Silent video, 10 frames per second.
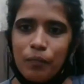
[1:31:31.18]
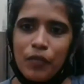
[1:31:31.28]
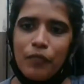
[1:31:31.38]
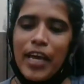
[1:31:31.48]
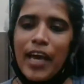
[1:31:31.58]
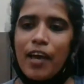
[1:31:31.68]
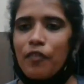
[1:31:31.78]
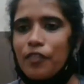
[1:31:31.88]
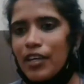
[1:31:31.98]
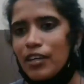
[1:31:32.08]
We have
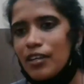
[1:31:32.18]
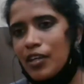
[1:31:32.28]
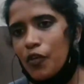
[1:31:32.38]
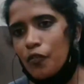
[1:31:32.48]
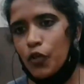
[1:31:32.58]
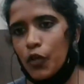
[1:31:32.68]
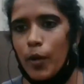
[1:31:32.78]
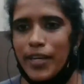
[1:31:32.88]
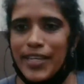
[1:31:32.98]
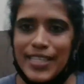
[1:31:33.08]
few
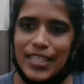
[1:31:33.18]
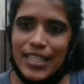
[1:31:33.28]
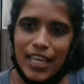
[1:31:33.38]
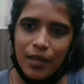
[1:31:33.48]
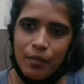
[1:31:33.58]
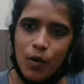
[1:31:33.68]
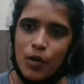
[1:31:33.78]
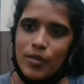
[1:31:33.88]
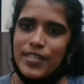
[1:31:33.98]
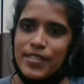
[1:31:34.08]
queries in the chat
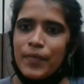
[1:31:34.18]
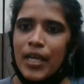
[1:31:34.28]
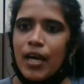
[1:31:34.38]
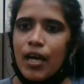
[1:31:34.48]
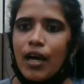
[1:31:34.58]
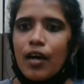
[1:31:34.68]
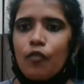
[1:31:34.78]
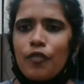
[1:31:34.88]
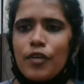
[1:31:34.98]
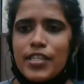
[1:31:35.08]
box.
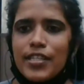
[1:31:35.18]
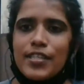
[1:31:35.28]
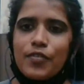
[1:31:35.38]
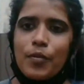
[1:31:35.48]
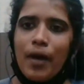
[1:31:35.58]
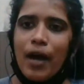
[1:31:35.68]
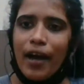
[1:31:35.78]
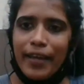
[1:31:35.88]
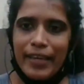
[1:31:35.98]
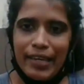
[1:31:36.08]
First is from
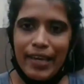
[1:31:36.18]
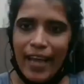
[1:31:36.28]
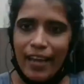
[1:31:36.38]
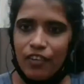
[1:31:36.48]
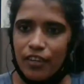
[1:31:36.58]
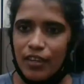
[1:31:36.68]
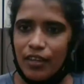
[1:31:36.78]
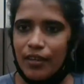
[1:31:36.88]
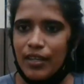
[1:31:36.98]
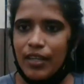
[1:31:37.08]
Ayana Antony.
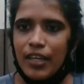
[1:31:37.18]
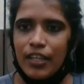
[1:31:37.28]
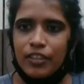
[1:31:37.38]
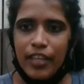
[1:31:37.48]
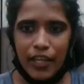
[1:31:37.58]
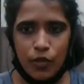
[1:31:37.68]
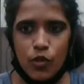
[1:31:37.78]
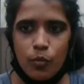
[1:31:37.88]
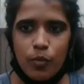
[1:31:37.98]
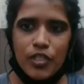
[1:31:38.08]
Thank you so
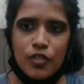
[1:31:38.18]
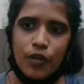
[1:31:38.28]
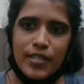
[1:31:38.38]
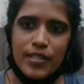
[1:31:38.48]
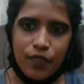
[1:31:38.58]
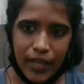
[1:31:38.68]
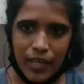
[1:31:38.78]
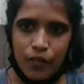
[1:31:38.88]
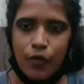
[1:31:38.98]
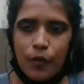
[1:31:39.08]
much for this very
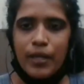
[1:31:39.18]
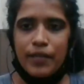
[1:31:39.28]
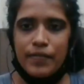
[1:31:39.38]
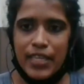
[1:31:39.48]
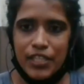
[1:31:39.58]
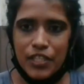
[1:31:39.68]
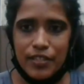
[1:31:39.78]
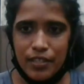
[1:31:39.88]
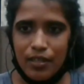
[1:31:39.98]
informative session, sir.